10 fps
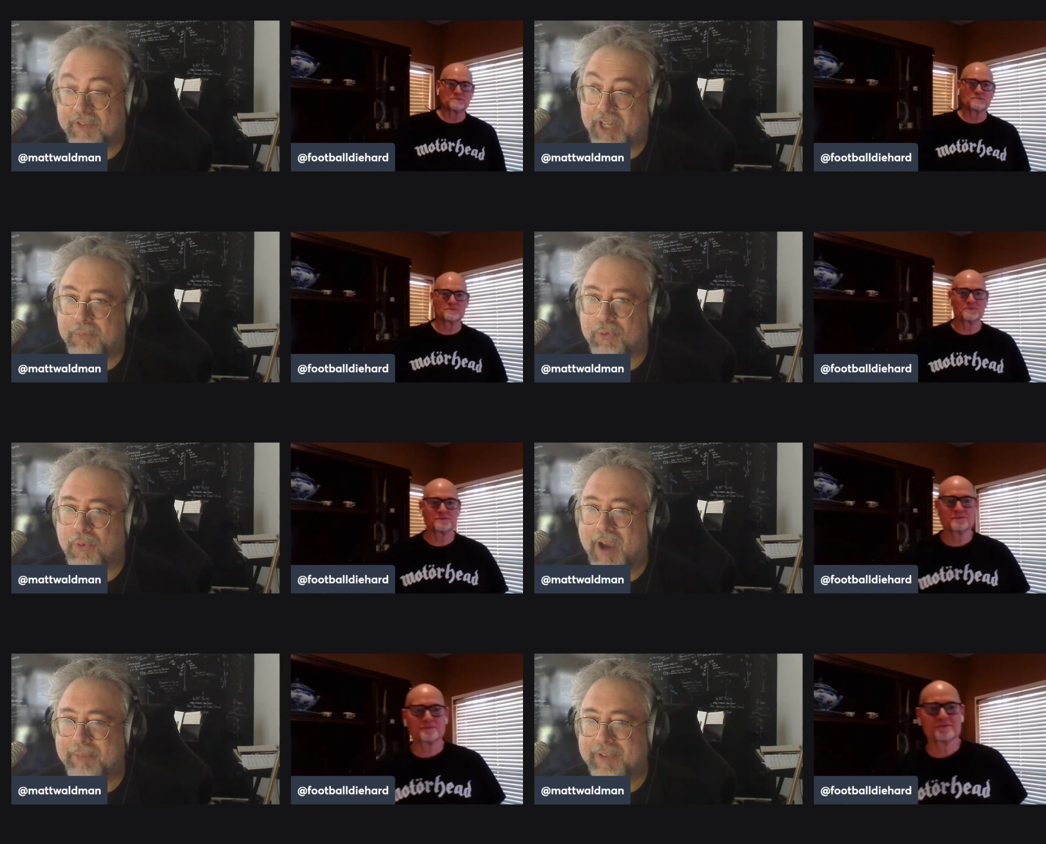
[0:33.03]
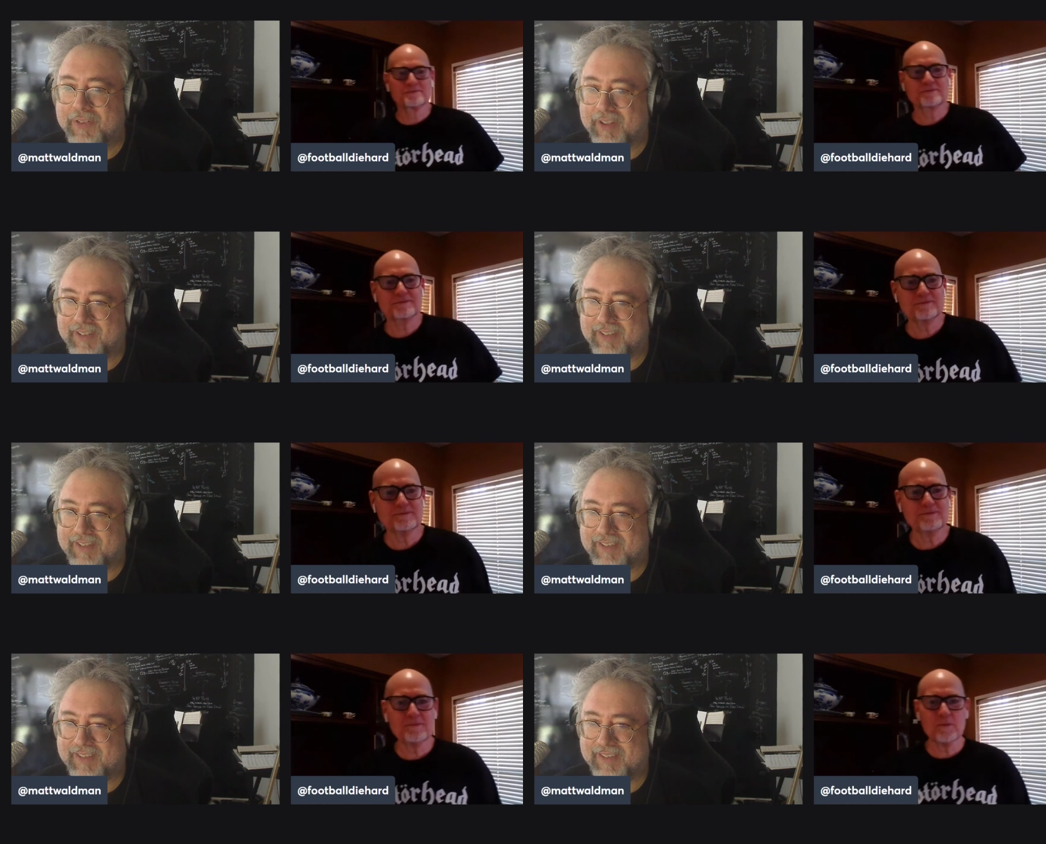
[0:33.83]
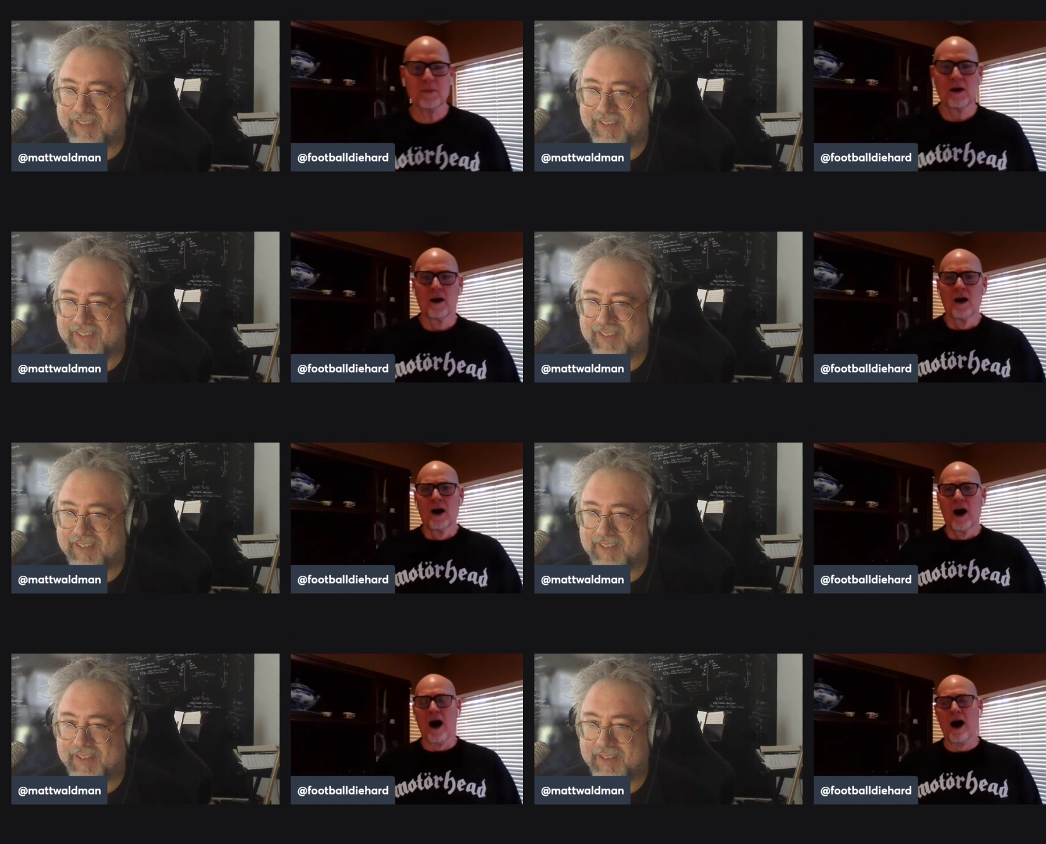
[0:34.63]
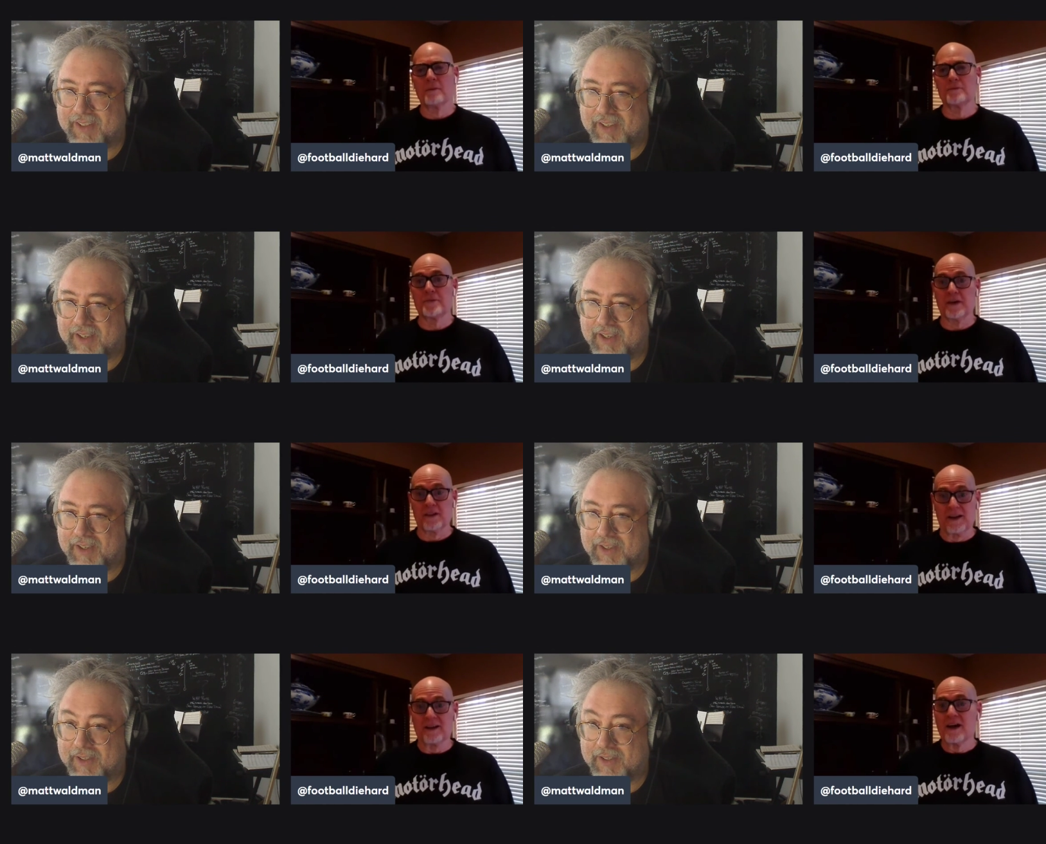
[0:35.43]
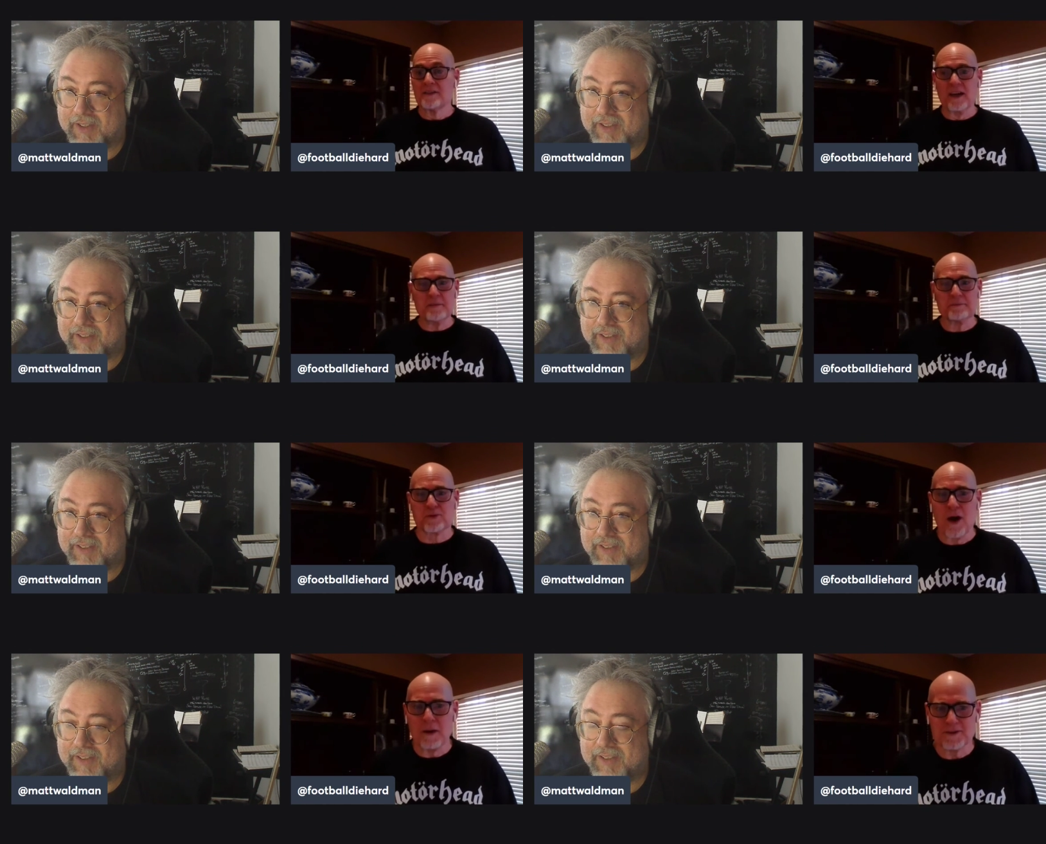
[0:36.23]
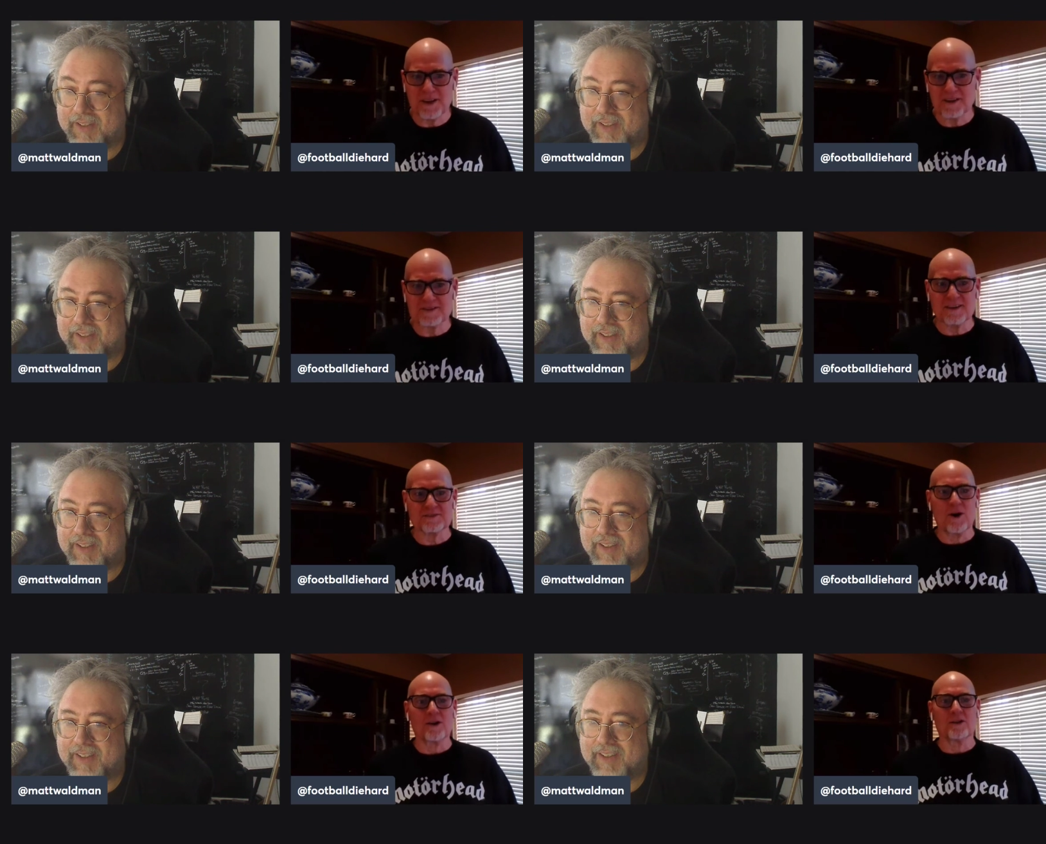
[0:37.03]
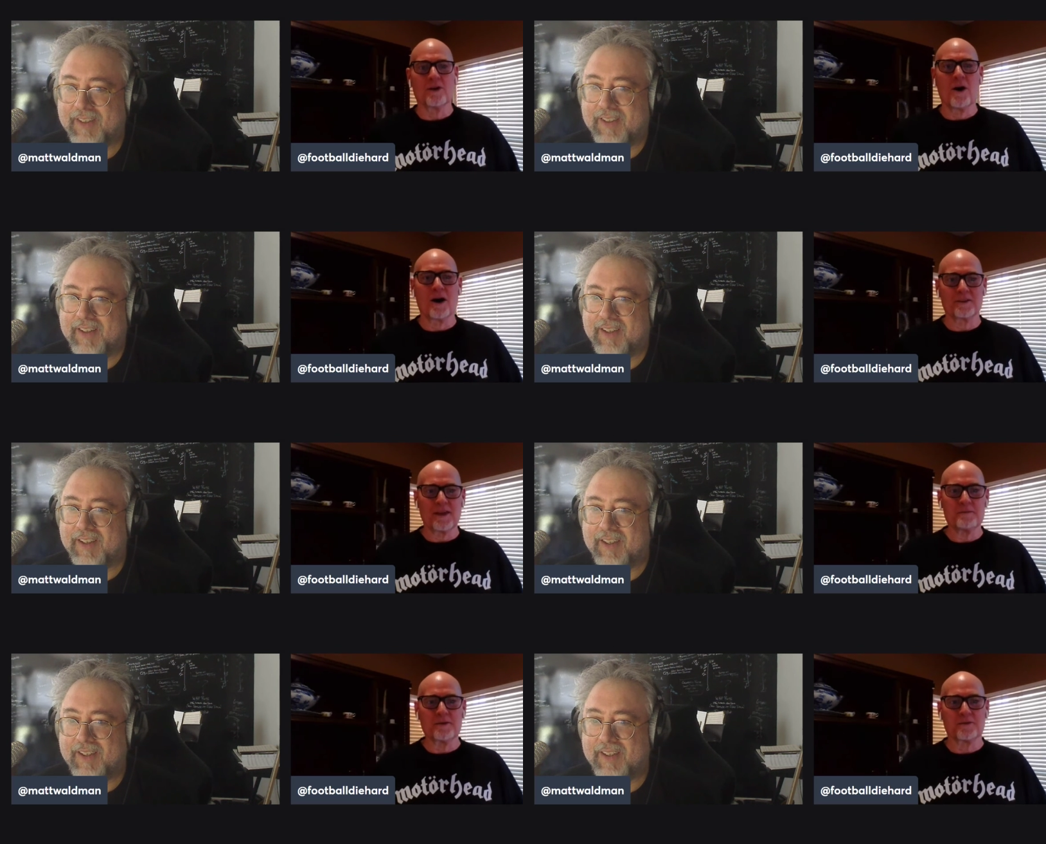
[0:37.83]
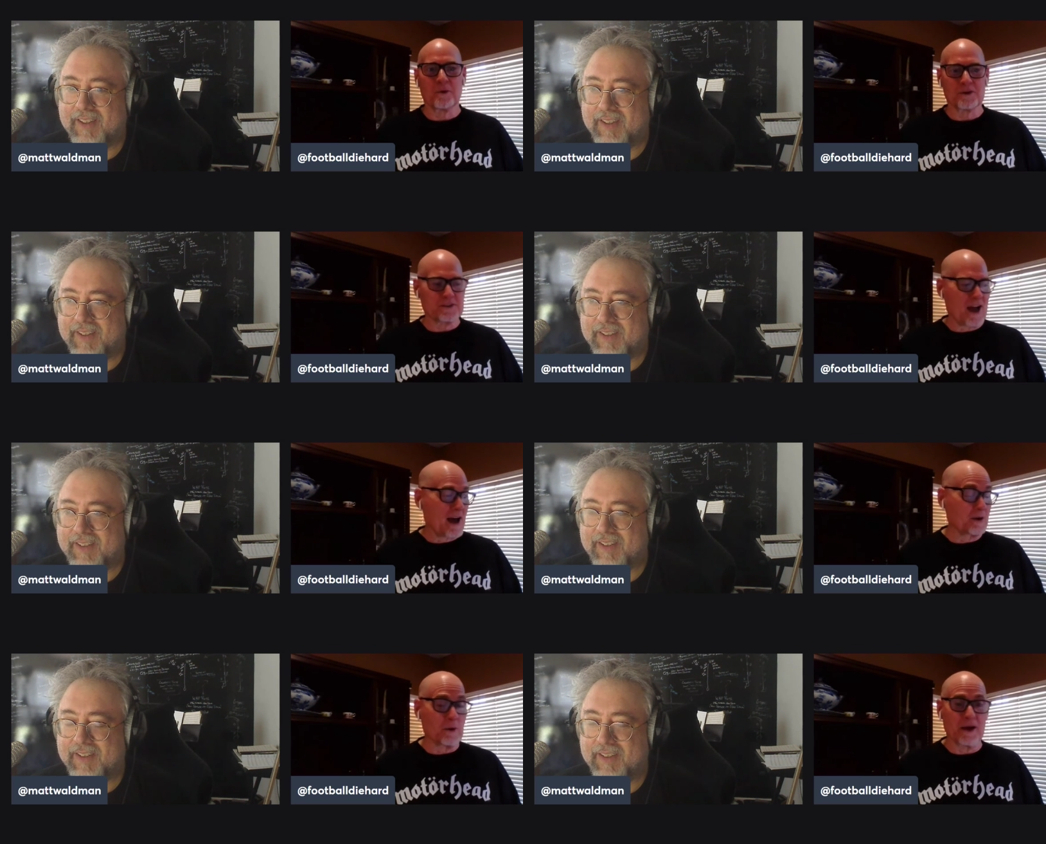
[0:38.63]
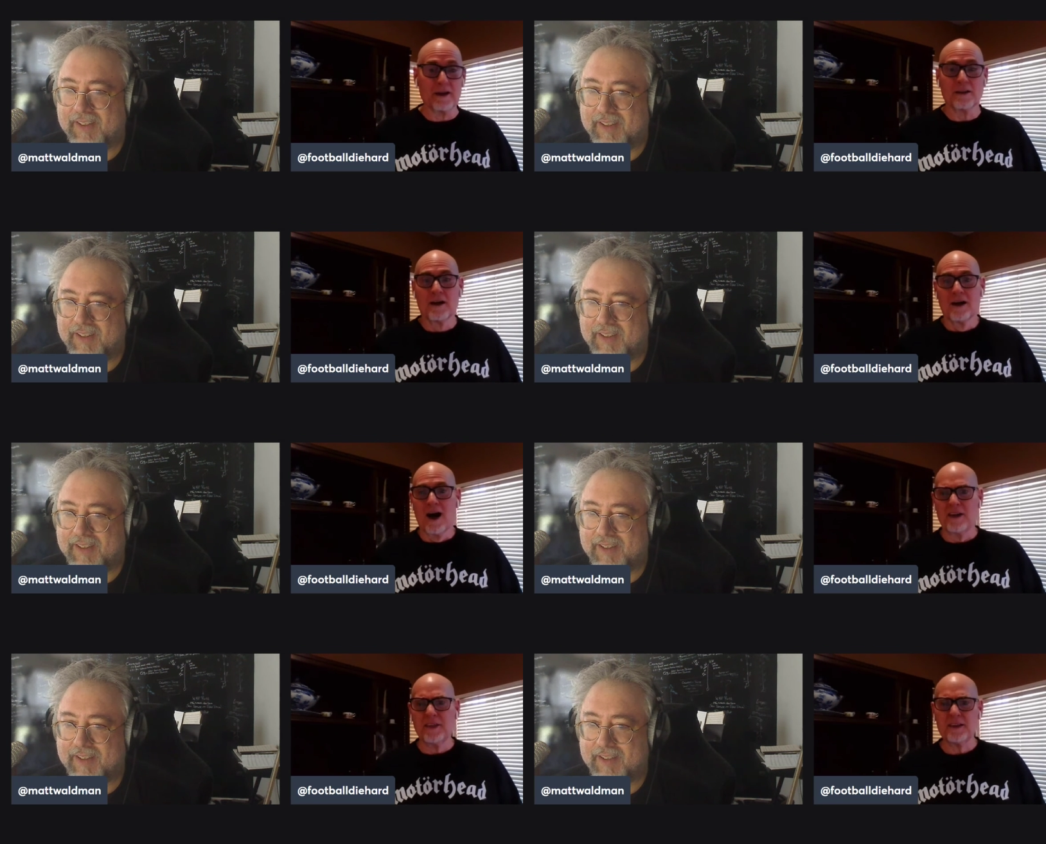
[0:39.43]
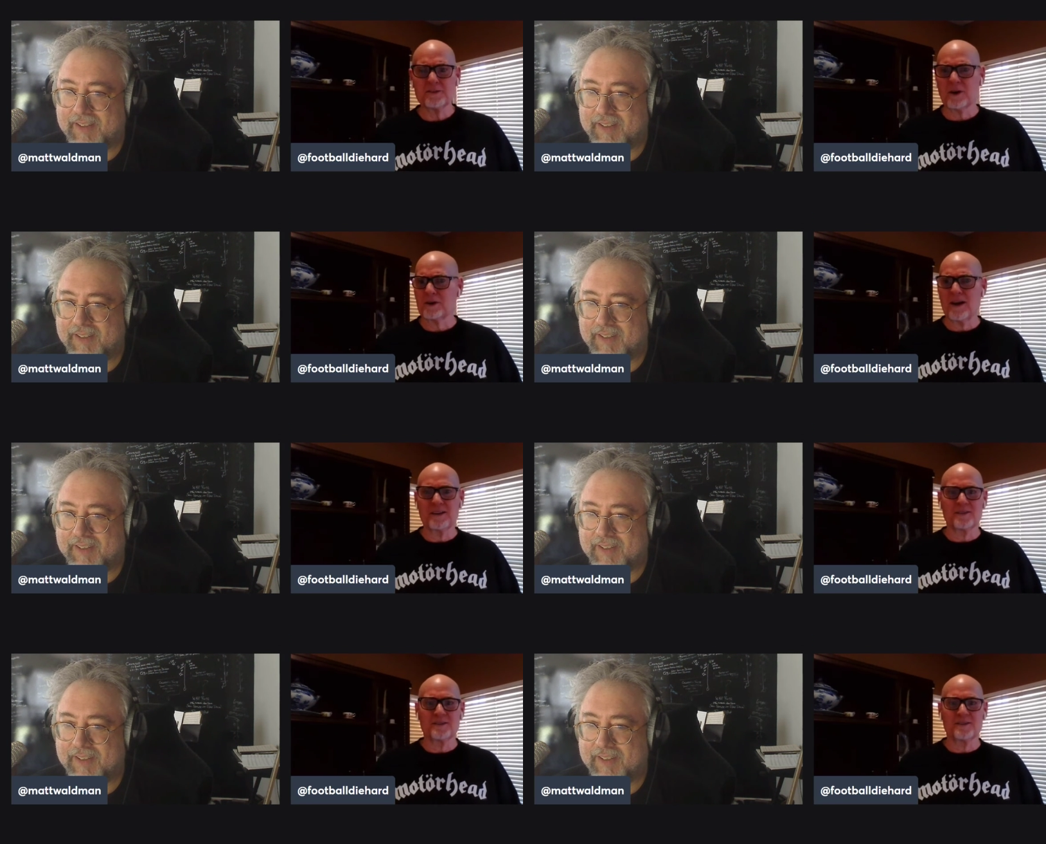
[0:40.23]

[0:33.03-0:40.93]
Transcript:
Speaker 1: James Robinson.
Speaker 2: I'm feeling it. They've been promising us this all along. They've been foreshadowing it. I think it's all right.